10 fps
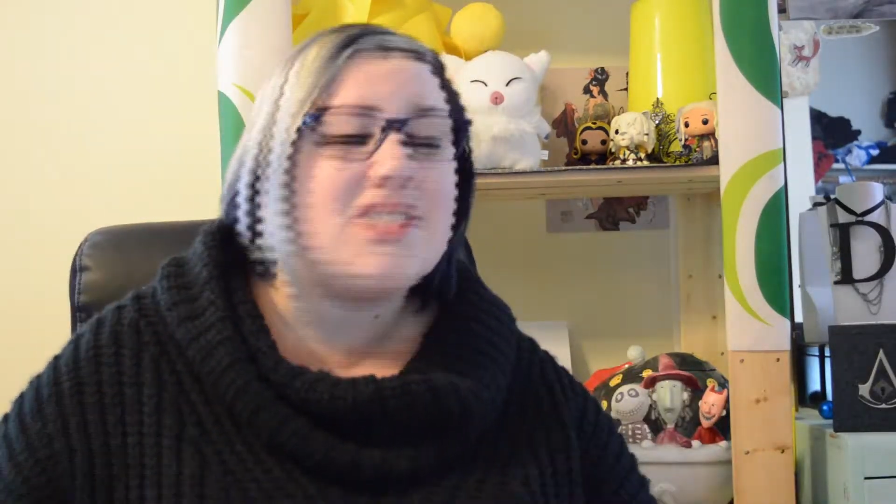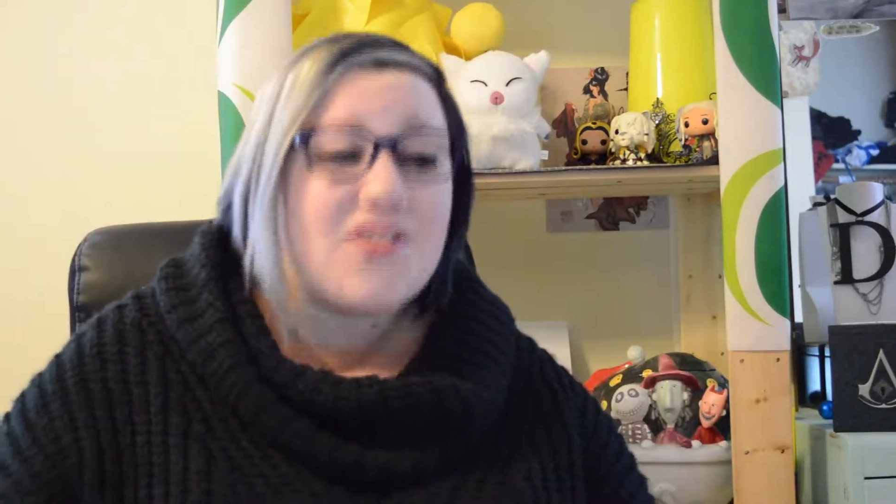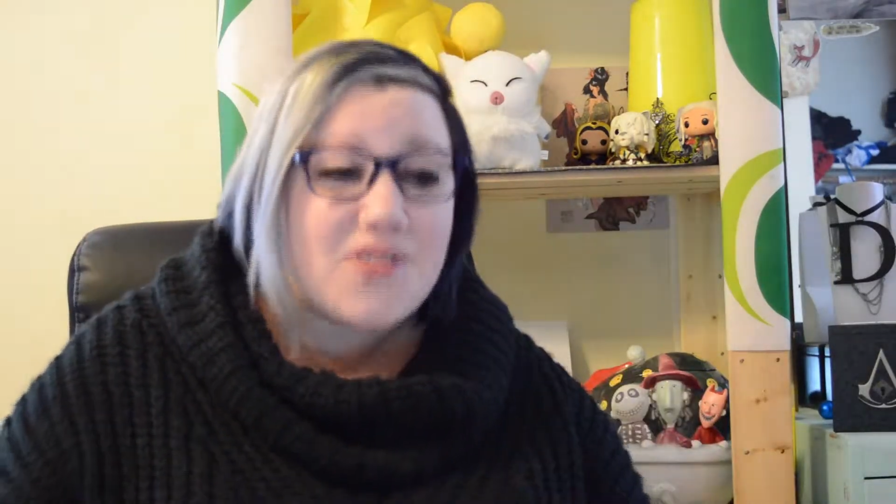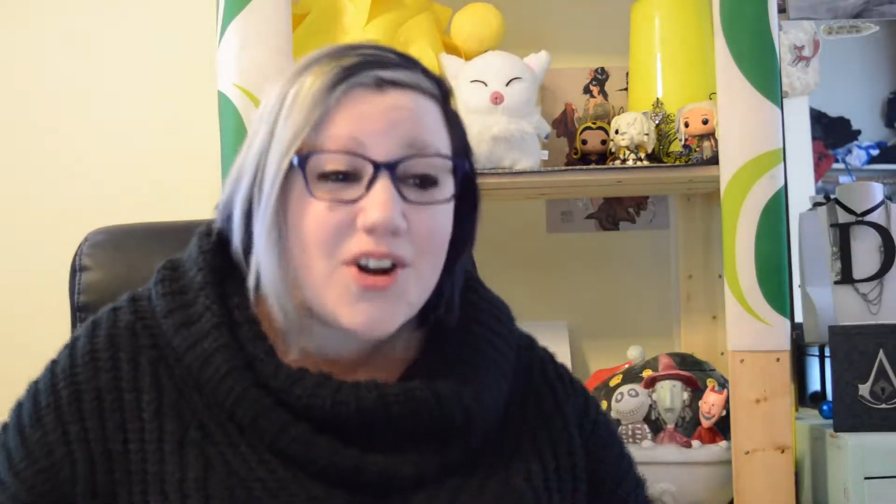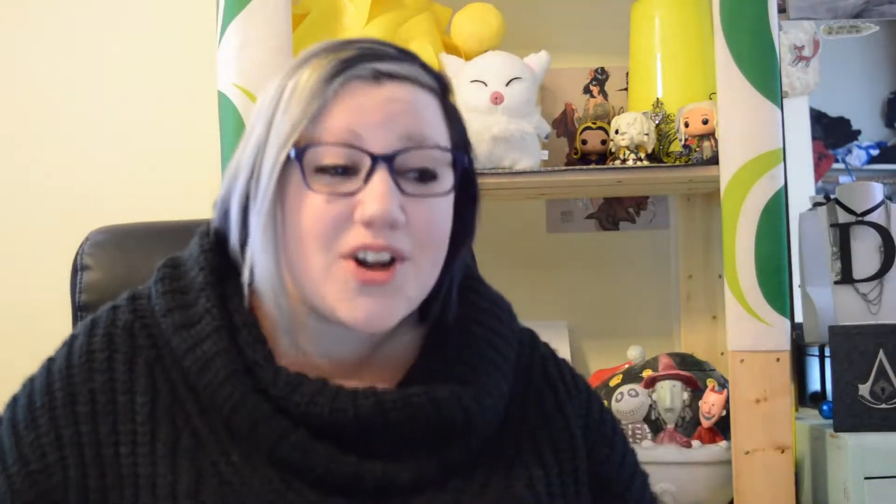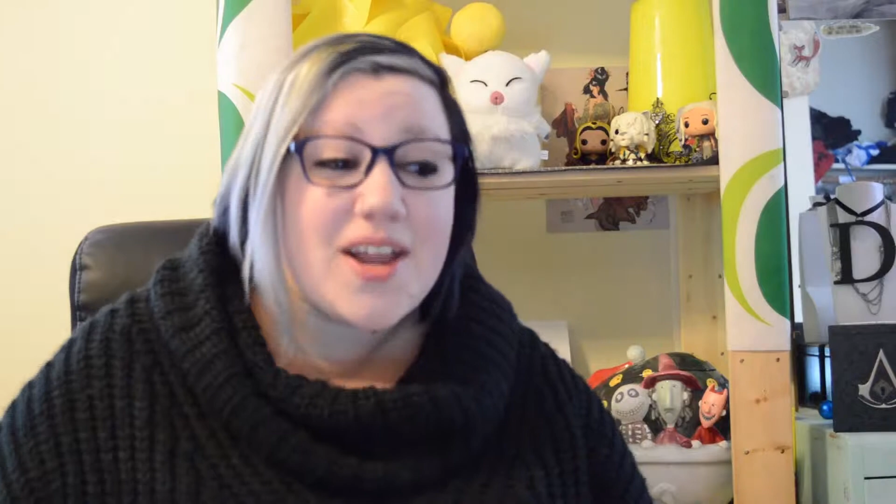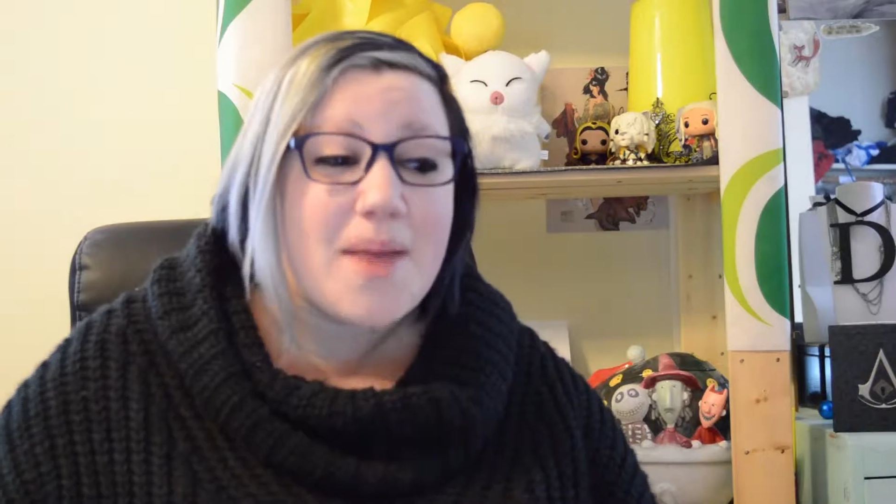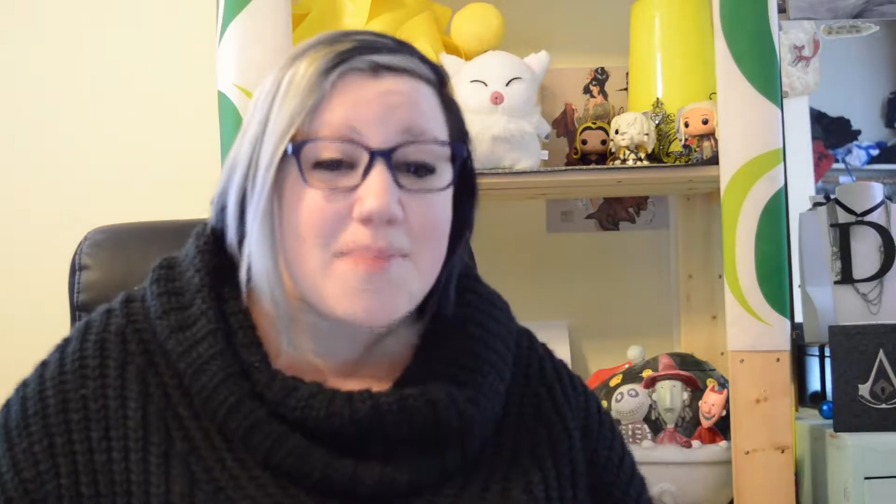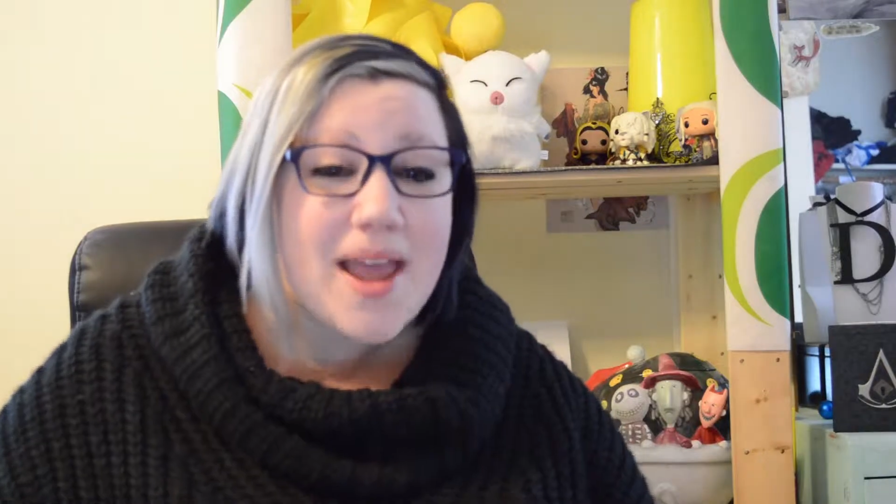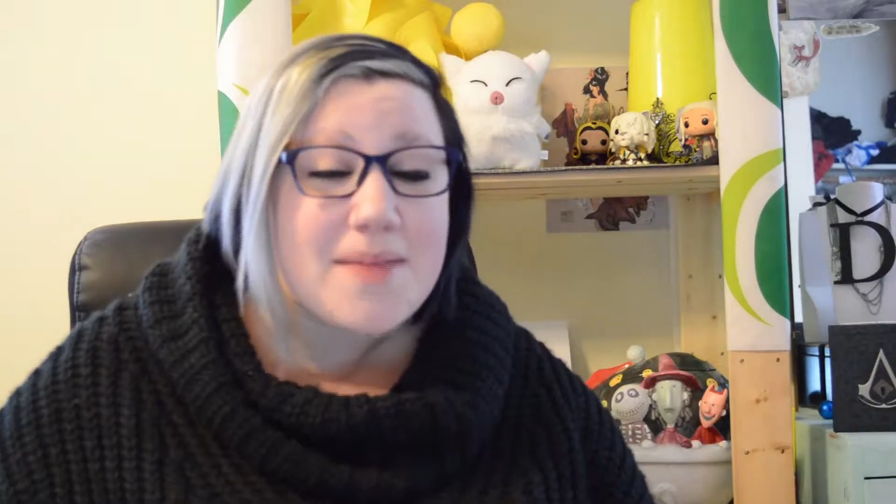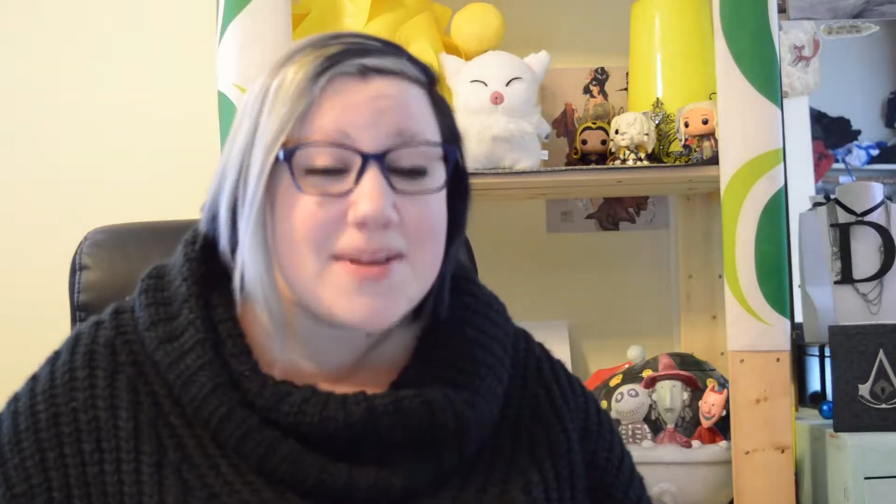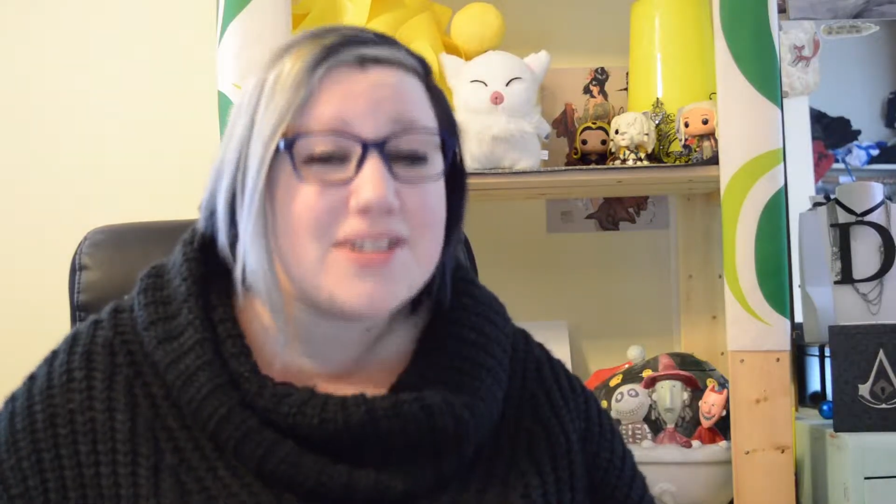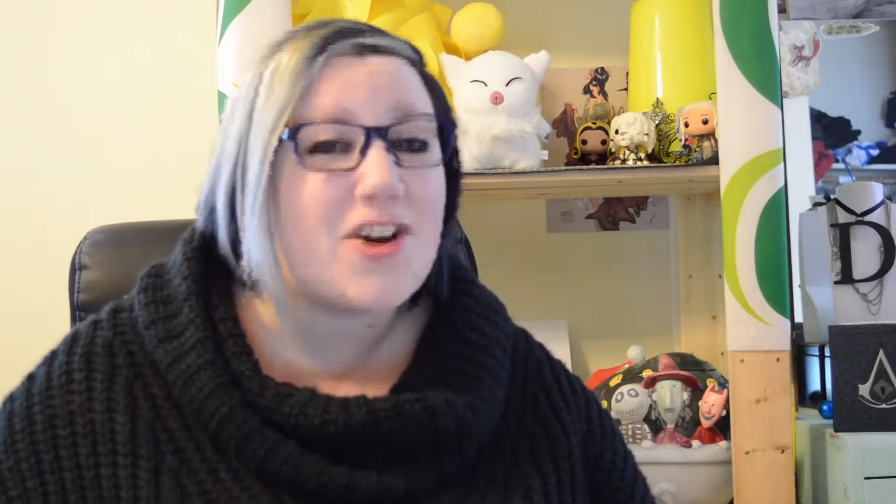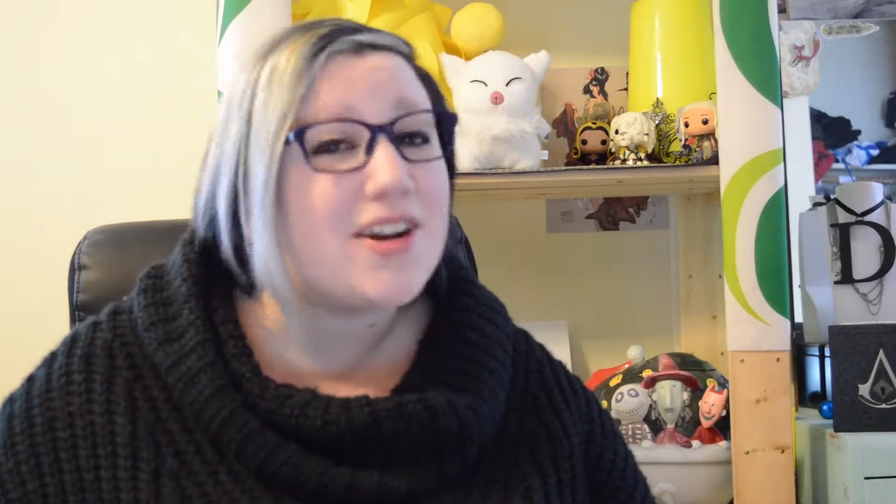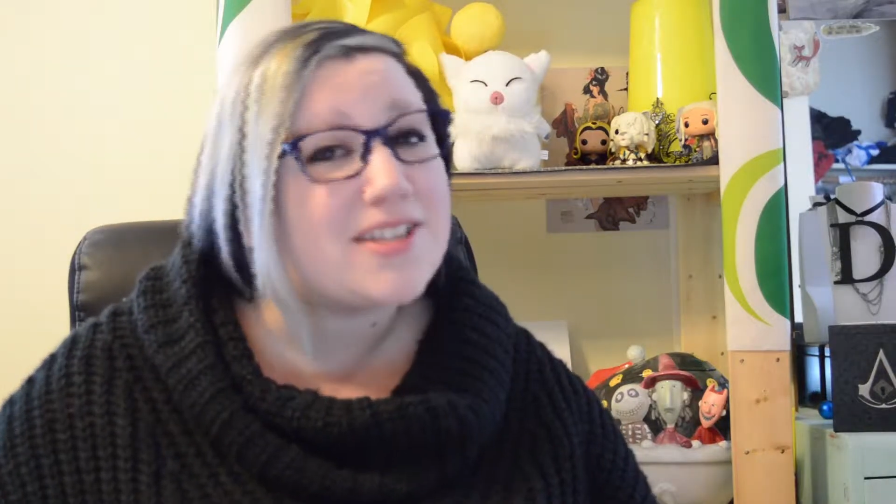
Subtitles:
Deferred payment on